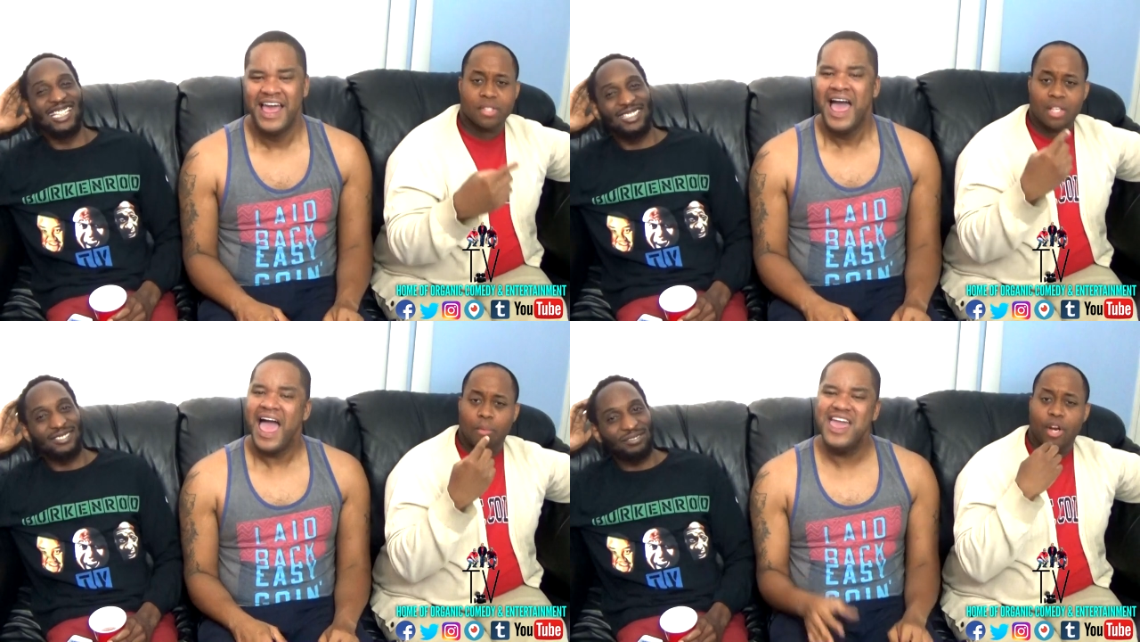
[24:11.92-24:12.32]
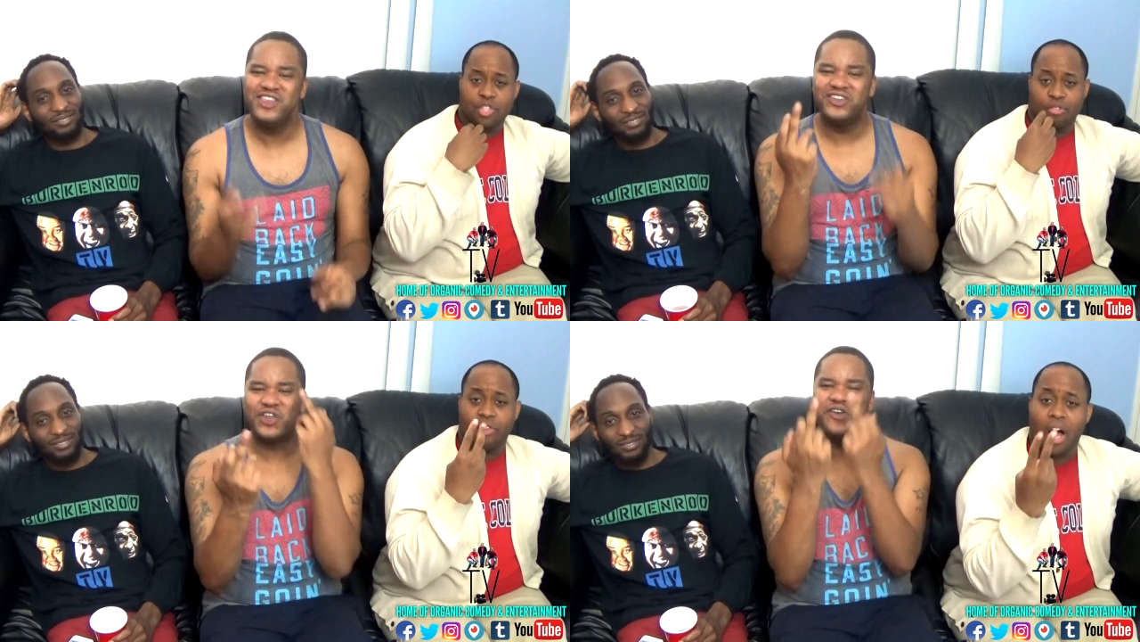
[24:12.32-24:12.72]
Speaker 1: someone,
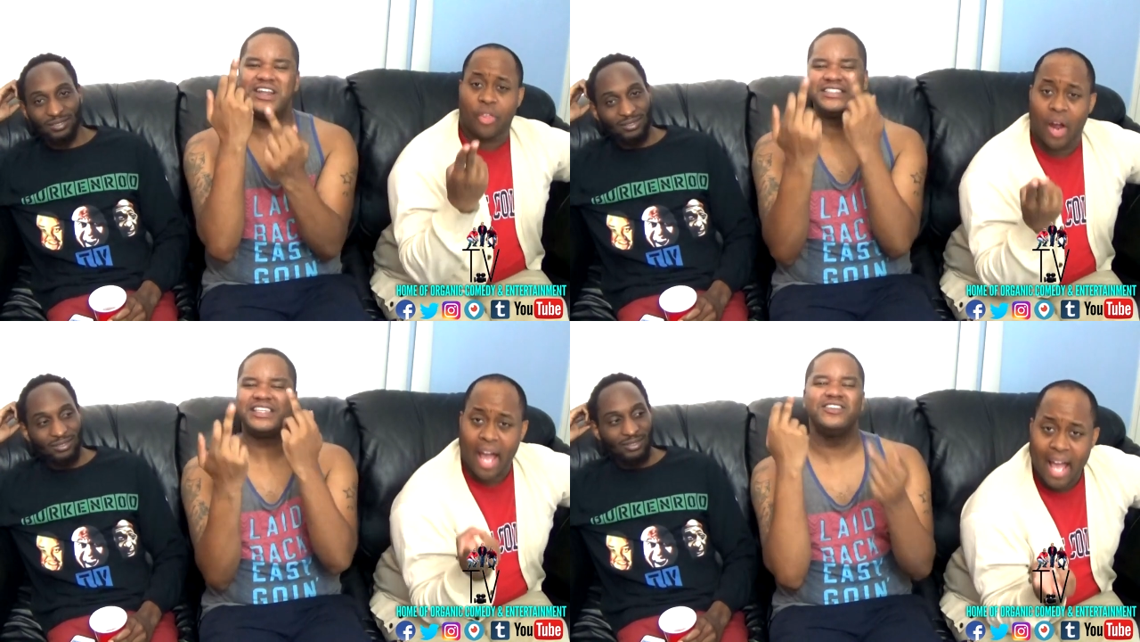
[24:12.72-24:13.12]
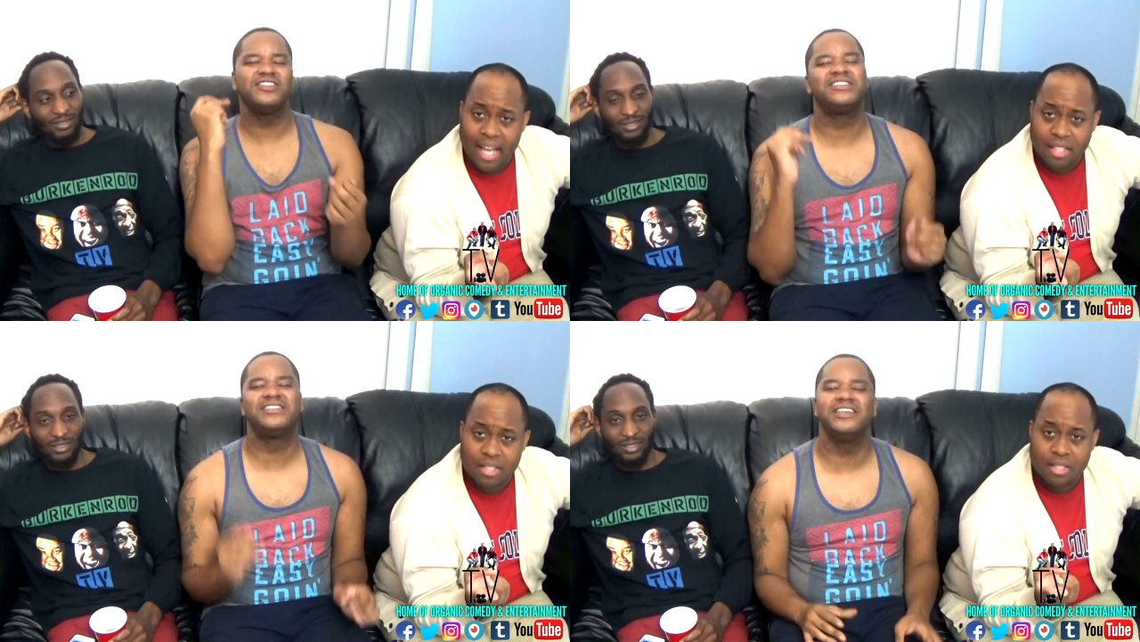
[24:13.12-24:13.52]
and you're doing this to
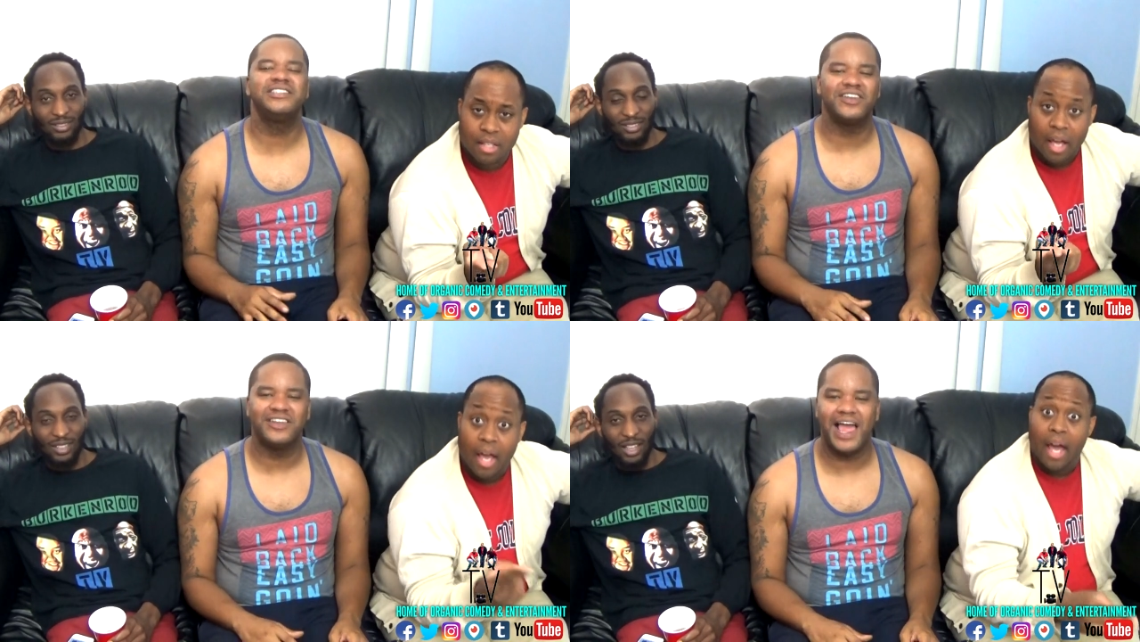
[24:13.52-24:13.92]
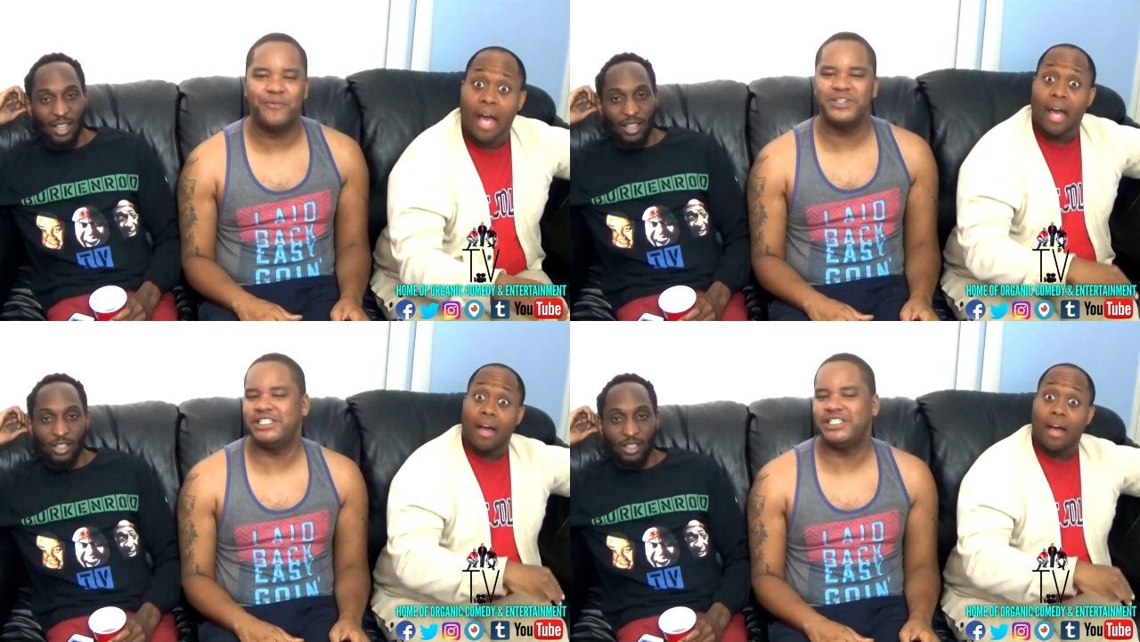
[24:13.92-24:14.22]
your sister. Like, what